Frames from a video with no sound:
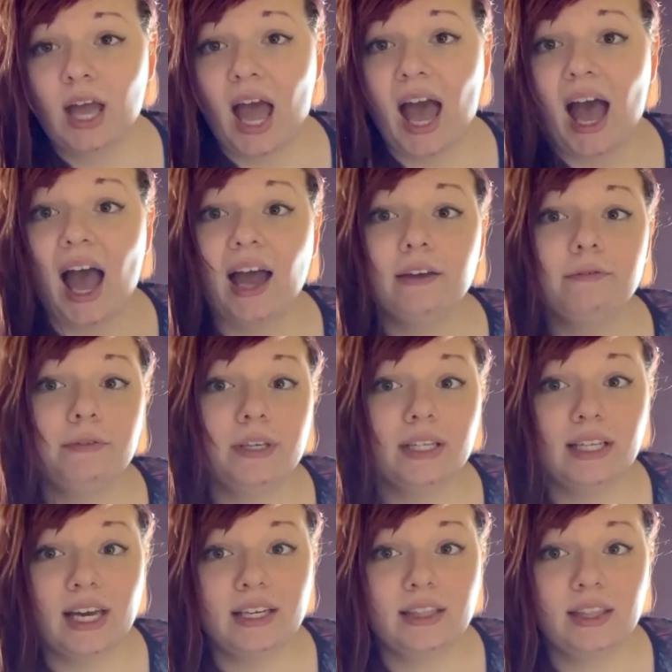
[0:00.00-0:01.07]
I feel
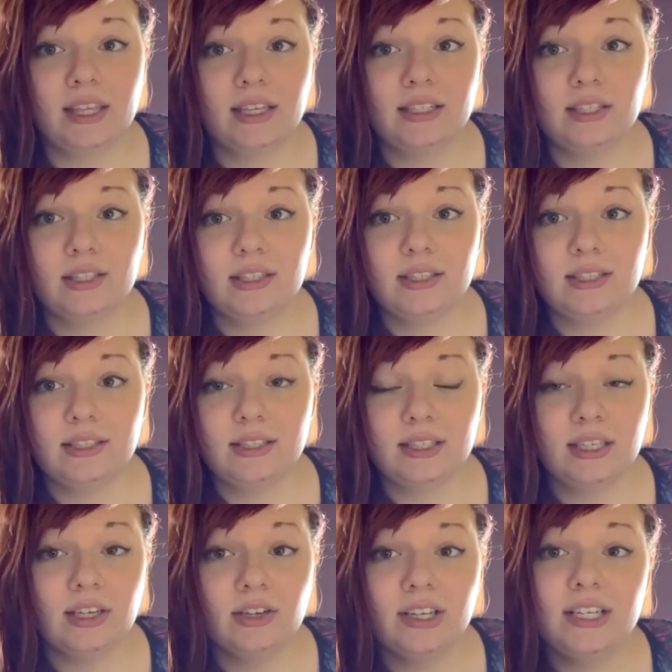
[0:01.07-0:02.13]
like this
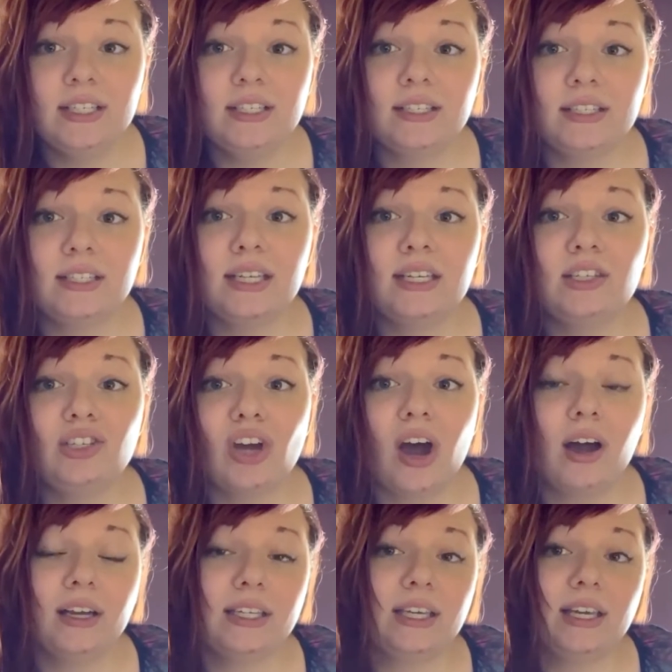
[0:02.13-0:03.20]
series did
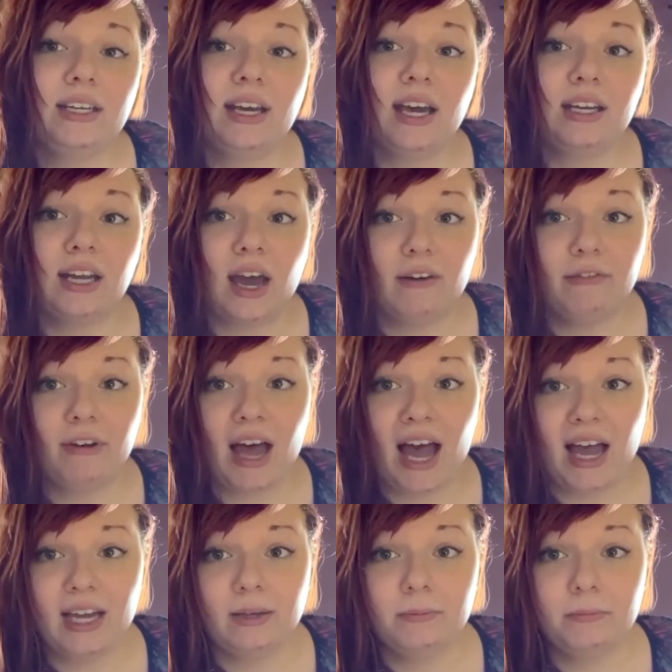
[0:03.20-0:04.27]
not get enough
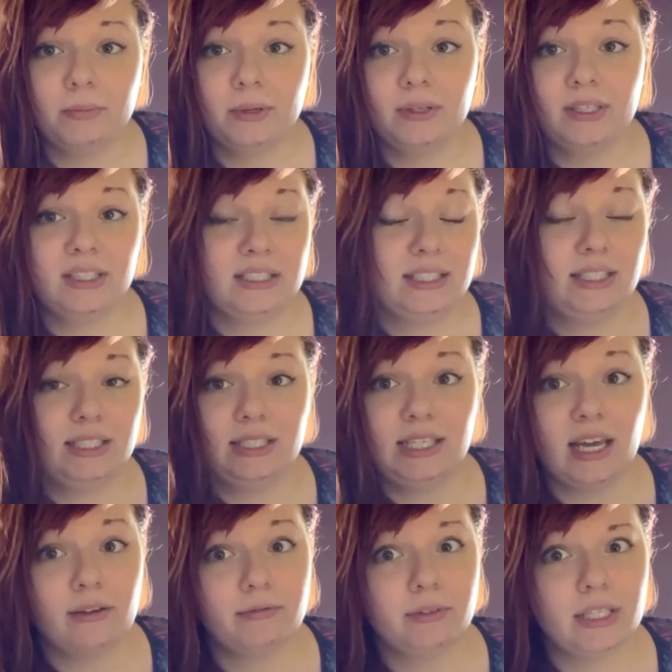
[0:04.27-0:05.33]
hype.
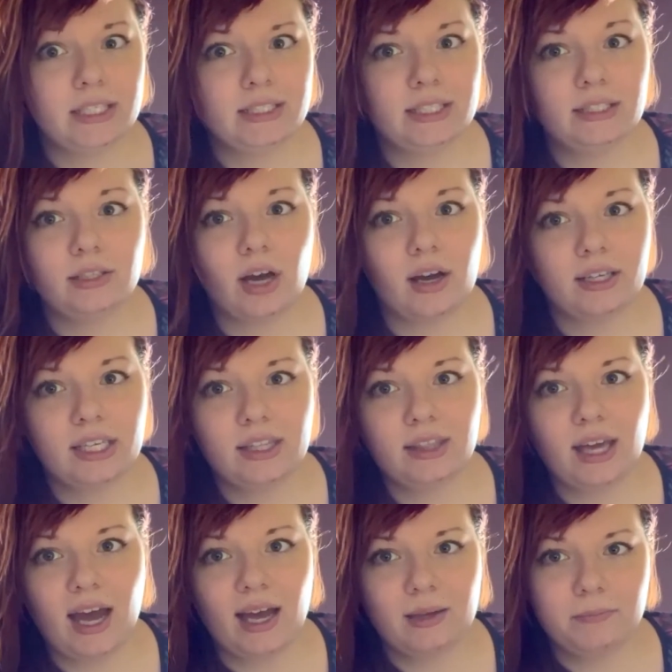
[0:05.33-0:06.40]
Definitely did not get the
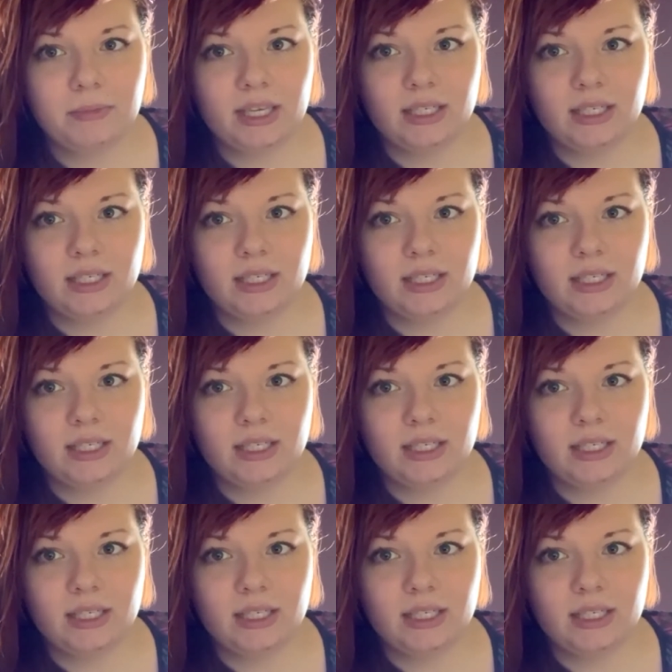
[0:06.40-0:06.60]
hype that